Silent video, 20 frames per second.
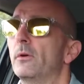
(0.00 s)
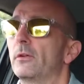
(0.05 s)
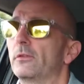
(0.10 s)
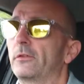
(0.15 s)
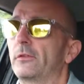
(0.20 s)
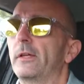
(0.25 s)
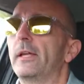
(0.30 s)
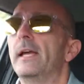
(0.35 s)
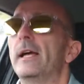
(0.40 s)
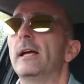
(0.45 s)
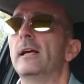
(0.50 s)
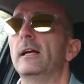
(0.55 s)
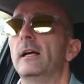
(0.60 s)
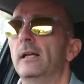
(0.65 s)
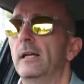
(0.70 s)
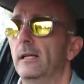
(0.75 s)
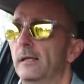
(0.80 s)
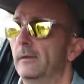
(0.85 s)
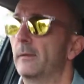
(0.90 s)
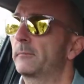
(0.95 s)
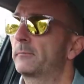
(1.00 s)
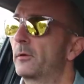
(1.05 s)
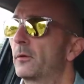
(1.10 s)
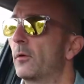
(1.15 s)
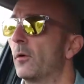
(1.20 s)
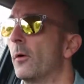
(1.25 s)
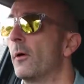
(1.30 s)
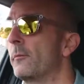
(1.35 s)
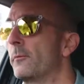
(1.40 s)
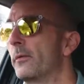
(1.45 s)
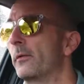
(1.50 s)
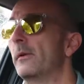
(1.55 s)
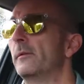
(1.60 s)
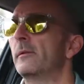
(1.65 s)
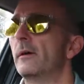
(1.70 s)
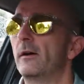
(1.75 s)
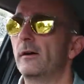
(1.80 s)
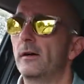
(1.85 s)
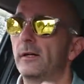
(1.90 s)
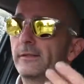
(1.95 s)
was, corporate
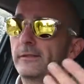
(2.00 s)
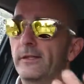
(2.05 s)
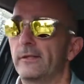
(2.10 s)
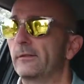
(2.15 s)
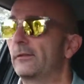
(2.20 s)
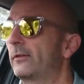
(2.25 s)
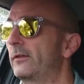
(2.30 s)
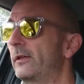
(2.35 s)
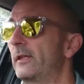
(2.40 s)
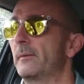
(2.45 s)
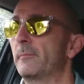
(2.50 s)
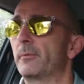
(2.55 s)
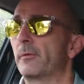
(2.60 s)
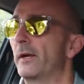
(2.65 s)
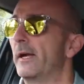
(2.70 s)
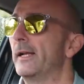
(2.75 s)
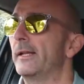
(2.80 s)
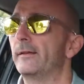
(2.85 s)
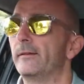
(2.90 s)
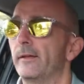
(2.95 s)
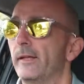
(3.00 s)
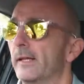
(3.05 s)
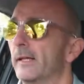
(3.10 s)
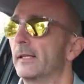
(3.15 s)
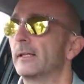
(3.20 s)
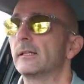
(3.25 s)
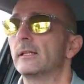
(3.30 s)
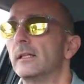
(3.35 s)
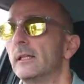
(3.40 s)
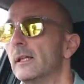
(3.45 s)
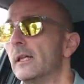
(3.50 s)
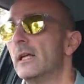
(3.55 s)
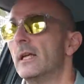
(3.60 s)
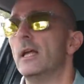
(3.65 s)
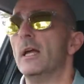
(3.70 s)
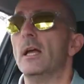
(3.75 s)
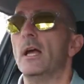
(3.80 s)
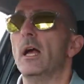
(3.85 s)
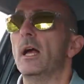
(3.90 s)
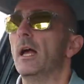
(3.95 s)
identity, branding.
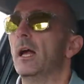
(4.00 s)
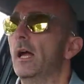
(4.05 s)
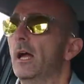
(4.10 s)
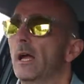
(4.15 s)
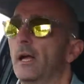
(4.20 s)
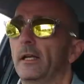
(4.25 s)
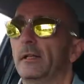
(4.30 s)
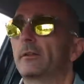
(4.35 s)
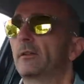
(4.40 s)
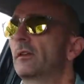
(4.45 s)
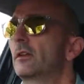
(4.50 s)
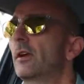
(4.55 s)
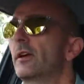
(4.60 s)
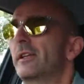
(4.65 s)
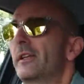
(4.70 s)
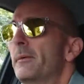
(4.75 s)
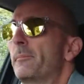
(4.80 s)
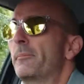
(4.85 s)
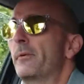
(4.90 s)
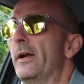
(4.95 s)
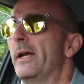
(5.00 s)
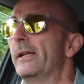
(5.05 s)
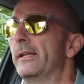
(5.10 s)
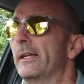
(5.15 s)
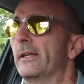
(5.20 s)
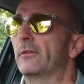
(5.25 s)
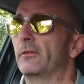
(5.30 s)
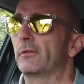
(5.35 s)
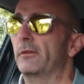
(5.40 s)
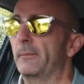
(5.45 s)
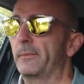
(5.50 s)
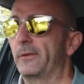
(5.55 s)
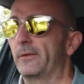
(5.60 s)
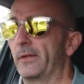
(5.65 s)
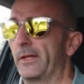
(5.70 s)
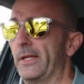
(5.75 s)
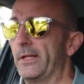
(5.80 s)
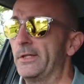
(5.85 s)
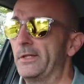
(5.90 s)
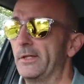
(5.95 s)
Kind of your branding is your
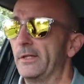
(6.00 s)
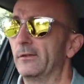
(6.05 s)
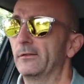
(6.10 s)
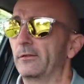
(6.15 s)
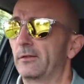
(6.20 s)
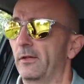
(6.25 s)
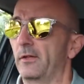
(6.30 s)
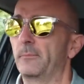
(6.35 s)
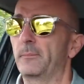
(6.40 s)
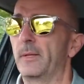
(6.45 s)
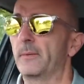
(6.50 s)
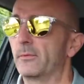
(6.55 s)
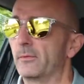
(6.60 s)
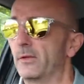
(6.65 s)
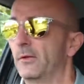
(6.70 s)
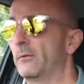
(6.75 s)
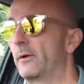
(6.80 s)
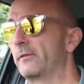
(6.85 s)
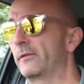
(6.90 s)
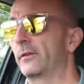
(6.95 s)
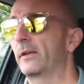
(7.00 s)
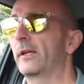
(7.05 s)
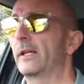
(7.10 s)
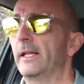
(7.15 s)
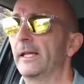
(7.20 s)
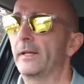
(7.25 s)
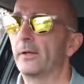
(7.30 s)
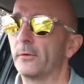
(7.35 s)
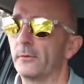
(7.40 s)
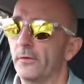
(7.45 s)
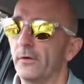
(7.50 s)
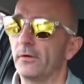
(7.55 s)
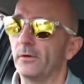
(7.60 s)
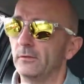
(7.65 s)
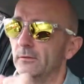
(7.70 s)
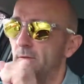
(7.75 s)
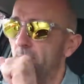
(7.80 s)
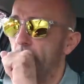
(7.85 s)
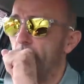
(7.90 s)
reputation, so people know whether to click or not.